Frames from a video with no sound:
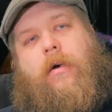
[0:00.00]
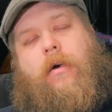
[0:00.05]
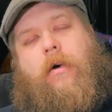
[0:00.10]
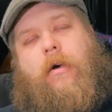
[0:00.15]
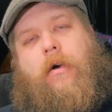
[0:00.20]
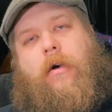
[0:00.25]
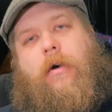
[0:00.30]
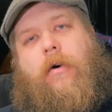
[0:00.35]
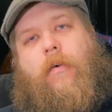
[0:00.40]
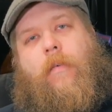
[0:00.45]
a,
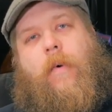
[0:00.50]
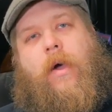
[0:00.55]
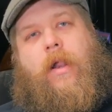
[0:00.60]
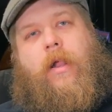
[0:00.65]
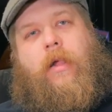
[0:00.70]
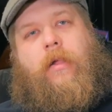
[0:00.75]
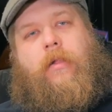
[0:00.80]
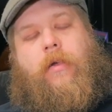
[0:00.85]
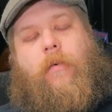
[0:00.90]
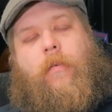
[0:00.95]
uh, a
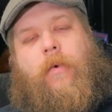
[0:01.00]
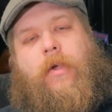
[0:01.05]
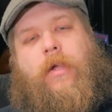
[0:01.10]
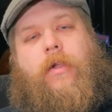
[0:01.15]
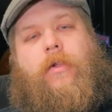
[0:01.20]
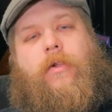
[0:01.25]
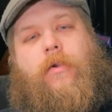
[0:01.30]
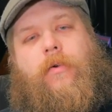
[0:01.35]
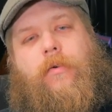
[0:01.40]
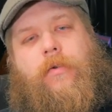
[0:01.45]
wedding that we
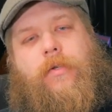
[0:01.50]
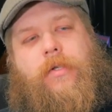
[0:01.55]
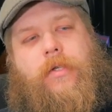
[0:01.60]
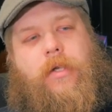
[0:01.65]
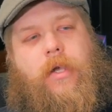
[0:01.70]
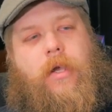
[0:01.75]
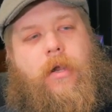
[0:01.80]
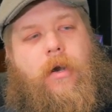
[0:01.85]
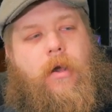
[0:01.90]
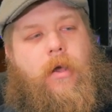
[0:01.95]
can use
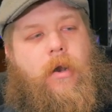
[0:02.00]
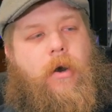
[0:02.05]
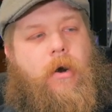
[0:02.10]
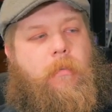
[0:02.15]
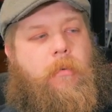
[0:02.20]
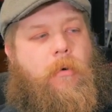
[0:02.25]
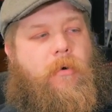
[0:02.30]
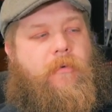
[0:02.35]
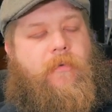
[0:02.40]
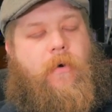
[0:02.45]
in in
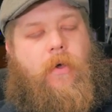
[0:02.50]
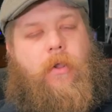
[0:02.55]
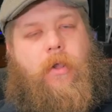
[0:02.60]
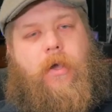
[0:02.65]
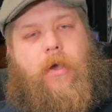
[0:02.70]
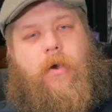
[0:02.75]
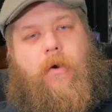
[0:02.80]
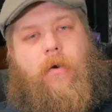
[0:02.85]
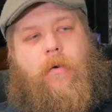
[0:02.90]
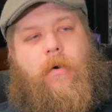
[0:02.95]
our
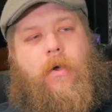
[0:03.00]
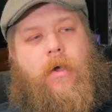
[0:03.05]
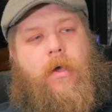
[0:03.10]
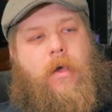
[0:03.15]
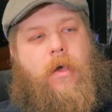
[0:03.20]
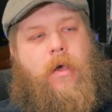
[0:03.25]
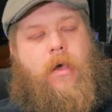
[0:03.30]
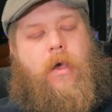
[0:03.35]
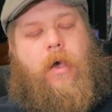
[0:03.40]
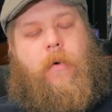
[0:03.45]
portfolio
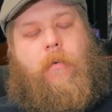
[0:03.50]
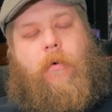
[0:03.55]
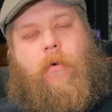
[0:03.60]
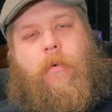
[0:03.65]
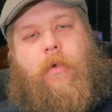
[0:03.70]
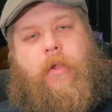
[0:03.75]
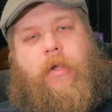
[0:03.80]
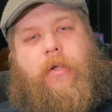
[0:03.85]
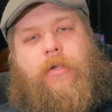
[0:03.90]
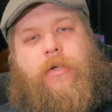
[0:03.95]
and we're
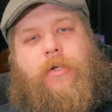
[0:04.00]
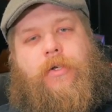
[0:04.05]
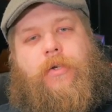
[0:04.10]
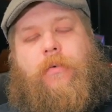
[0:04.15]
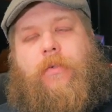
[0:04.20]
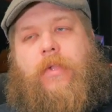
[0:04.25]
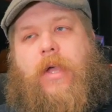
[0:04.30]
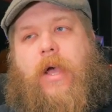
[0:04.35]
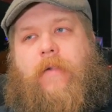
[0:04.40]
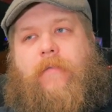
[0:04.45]
willing to
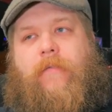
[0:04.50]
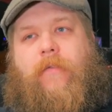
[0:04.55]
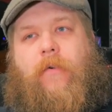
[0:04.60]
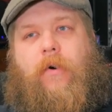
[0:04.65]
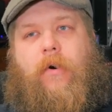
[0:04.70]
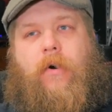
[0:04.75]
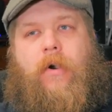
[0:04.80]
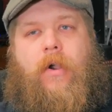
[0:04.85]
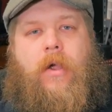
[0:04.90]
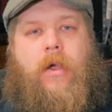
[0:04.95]
shoot that
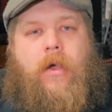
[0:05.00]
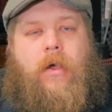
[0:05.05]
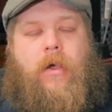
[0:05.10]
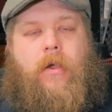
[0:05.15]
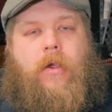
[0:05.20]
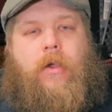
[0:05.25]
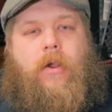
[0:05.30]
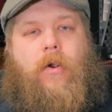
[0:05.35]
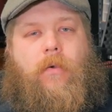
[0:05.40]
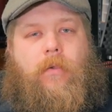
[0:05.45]
for,
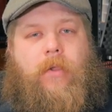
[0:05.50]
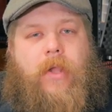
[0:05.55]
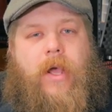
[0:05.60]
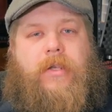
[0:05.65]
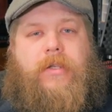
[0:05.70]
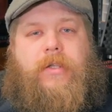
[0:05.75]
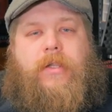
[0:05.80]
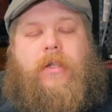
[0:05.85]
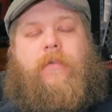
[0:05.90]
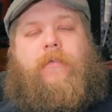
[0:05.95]
you know,
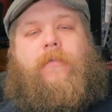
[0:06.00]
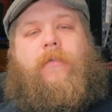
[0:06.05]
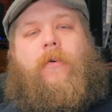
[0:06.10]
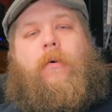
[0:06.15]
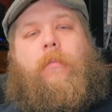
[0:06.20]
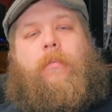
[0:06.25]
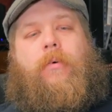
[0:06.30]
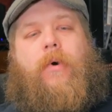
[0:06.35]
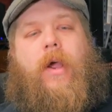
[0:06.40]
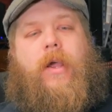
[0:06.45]
less than
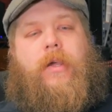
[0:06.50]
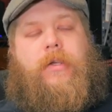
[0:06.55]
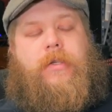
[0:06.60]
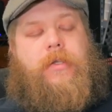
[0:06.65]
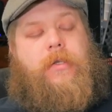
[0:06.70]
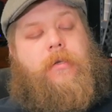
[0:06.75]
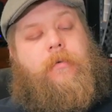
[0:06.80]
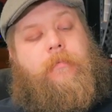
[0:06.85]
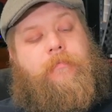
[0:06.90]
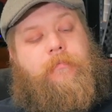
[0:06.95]
full
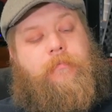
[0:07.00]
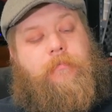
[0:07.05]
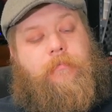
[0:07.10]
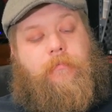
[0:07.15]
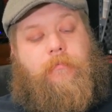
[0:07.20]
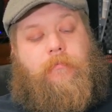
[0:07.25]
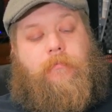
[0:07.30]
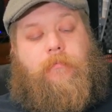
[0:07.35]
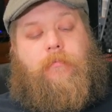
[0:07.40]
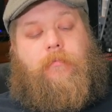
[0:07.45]
price,
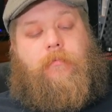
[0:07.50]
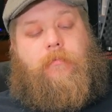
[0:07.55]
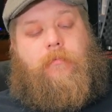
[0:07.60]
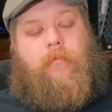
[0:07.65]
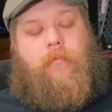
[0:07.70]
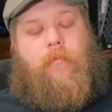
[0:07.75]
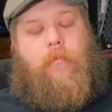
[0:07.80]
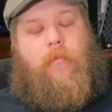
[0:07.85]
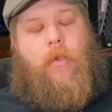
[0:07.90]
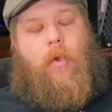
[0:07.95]

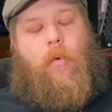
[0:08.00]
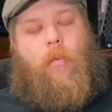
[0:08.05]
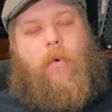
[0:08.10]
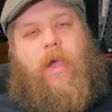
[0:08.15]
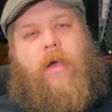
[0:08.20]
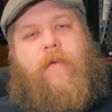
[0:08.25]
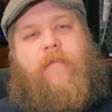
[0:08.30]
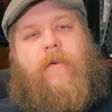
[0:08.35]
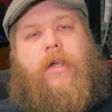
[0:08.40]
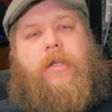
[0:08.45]

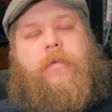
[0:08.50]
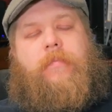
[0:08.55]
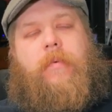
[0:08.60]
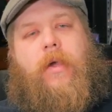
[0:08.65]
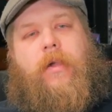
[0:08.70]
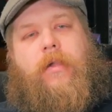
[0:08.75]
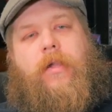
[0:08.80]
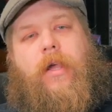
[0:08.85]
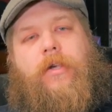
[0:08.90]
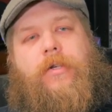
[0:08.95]
we have
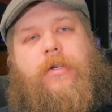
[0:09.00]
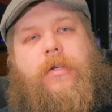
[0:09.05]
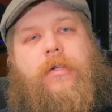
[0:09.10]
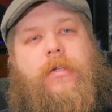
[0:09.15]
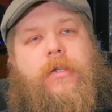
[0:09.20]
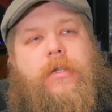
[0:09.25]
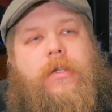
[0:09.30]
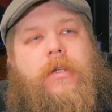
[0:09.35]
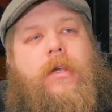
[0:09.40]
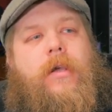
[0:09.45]

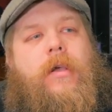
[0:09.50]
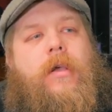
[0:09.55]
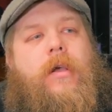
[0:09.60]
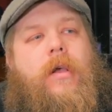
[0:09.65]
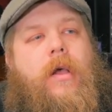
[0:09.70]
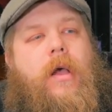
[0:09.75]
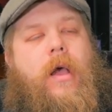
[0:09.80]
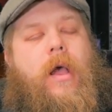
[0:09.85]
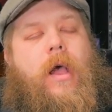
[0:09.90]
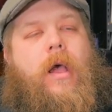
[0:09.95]
expectations.
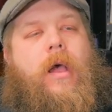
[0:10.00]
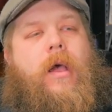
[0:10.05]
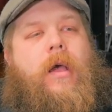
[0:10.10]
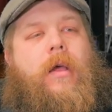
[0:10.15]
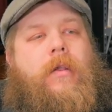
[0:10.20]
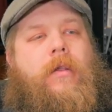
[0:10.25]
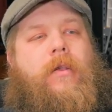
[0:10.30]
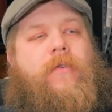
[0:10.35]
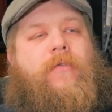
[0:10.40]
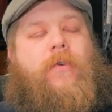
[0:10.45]

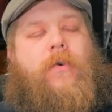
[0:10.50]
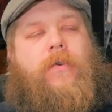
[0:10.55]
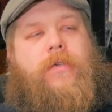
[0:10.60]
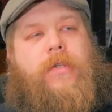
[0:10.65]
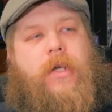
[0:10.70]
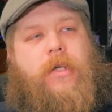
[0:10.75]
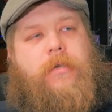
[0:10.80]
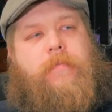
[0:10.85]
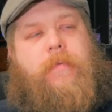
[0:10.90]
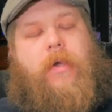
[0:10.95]
And if
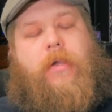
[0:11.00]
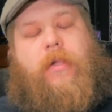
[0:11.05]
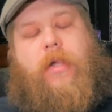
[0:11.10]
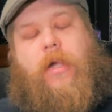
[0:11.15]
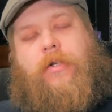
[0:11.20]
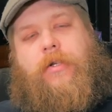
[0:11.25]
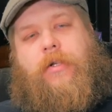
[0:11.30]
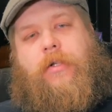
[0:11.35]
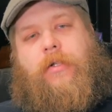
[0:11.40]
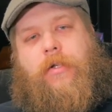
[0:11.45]
those
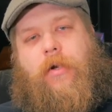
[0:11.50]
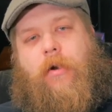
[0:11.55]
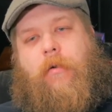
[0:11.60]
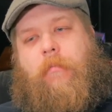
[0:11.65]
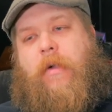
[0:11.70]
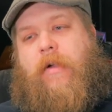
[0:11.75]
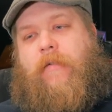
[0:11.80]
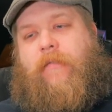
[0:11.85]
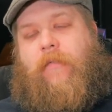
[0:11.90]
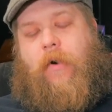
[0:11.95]
expectations aren't
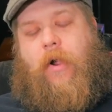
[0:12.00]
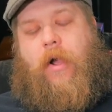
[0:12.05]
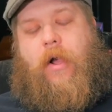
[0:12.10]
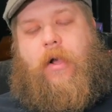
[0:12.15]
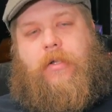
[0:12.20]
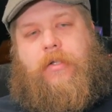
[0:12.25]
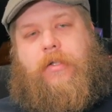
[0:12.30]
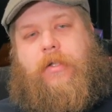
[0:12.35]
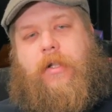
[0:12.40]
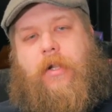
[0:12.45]
met for
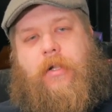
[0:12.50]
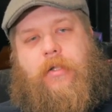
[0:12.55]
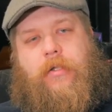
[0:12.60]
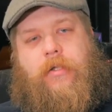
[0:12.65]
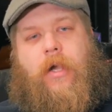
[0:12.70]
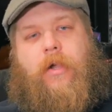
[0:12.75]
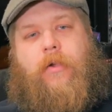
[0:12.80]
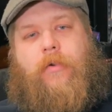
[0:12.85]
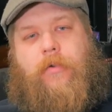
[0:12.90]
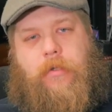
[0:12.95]
us, then it's
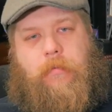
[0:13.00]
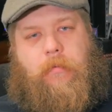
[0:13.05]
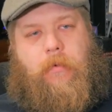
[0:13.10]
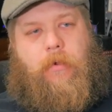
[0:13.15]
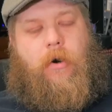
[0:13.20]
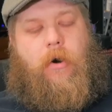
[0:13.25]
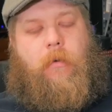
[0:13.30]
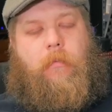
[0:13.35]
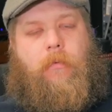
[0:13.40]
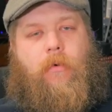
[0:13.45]
not usable
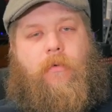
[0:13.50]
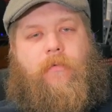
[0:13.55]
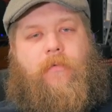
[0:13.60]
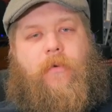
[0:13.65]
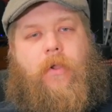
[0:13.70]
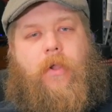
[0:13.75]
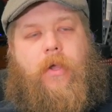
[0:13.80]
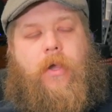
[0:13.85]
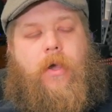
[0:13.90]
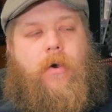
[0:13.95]
in our
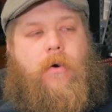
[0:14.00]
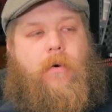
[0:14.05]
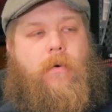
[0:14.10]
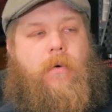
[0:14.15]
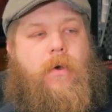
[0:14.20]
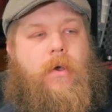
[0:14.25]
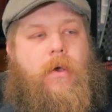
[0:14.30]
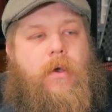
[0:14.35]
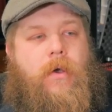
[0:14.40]
portfolio.